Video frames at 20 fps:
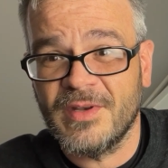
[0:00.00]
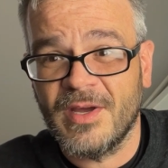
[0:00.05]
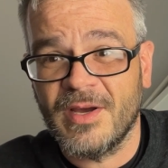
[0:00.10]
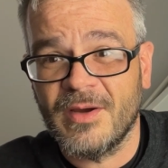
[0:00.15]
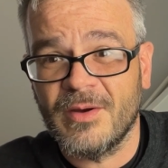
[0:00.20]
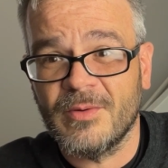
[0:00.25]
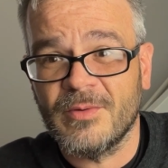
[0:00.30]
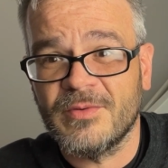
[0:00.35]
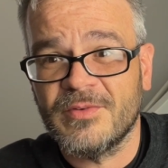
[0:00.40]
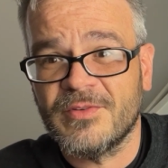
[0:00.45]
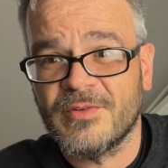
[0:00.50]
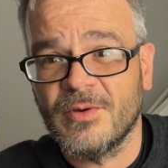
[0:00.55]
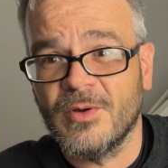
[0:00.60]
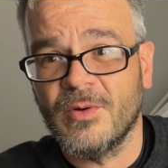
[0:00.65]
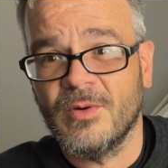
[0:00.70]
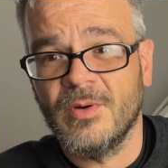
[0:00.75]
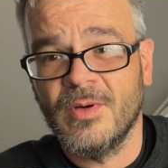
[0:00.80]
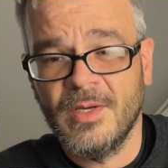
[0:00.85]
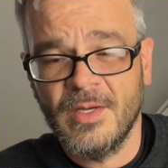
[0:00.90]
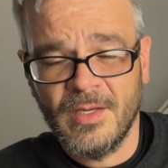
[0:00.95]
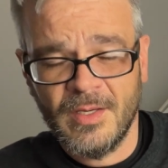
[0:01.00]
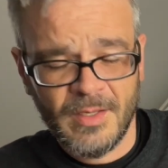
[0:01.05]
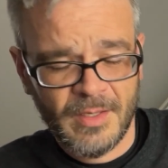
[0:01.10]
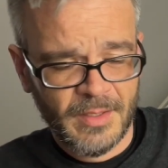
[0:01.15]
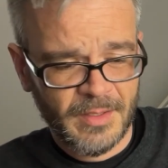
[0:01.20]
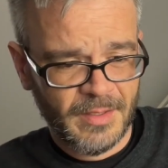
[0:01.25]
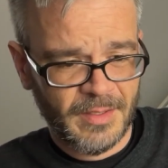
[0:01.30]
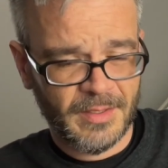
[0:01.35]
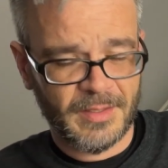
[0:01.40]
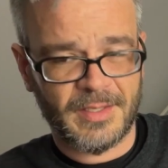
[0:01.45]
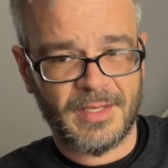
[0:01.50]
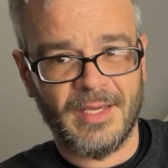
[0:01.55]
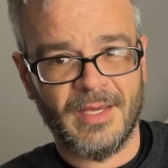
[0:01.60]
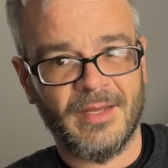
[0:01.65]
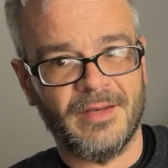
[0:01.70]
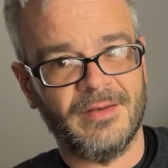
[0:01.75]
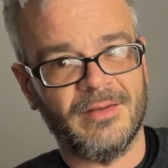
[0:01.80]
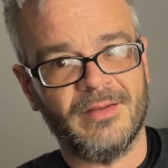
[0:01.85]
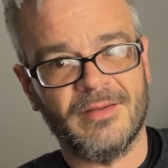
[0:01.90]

now. So again,